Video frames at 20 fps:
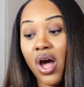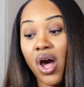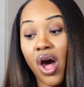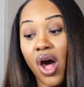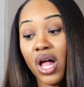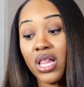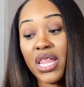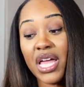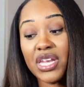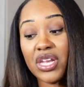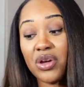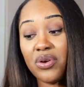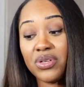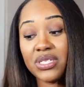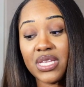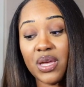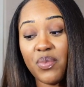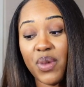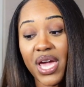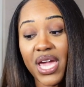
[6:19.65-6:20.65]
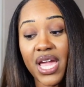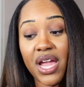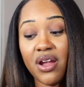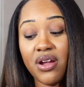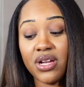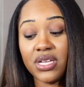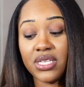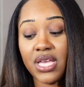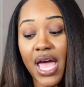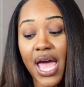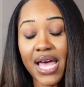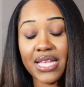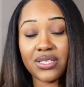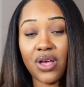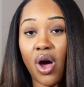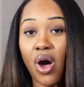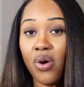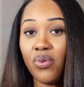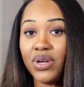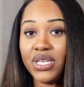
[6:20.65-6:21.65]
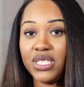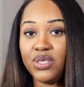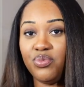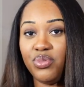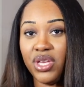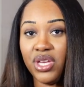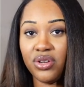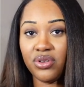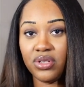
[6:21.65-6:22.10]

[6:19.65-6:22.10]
All I know is that my hair has always been